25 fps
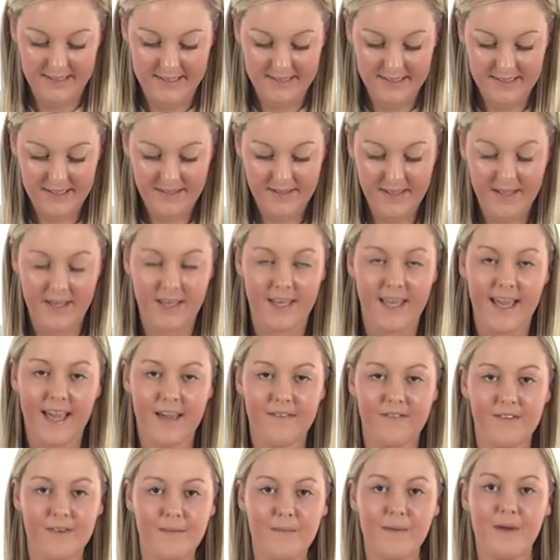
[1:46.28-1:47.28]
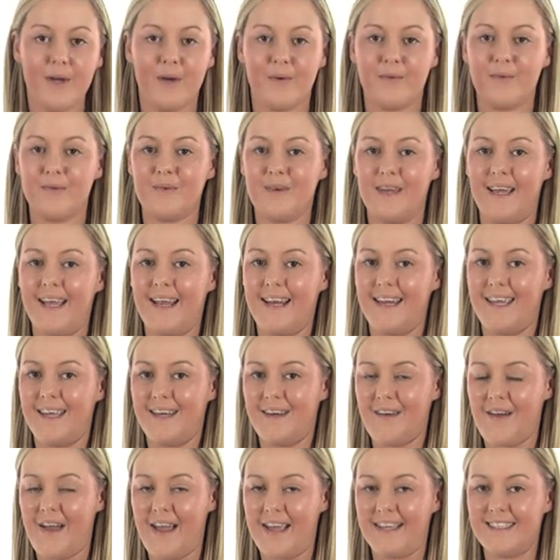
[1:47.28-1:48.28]
So there you have them, really
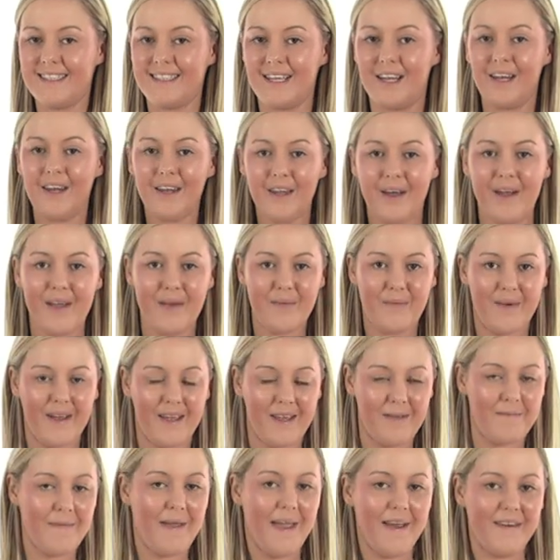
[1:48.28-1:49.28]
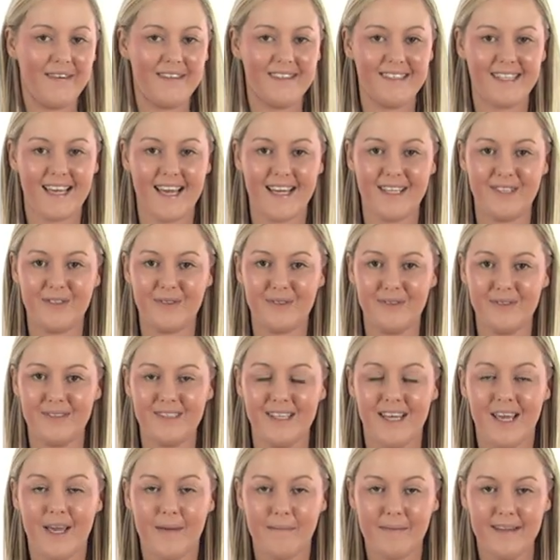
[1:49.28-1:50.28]
nice, lightweight pair of
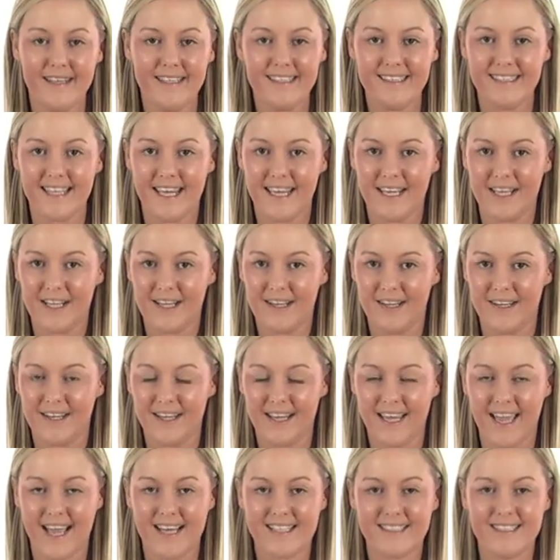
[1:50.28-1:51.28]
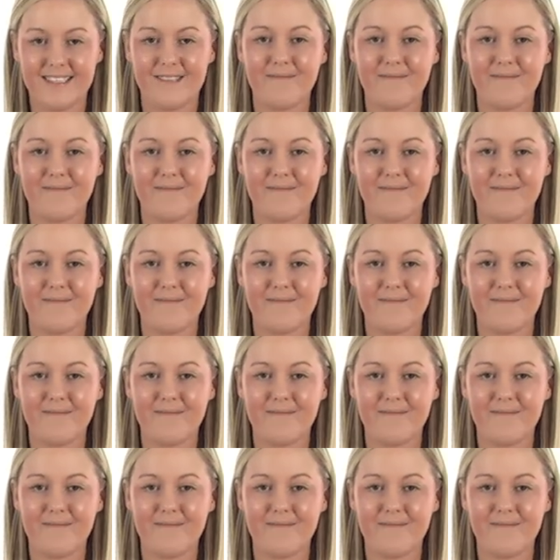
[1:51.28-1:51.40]
sandals. Please take a look at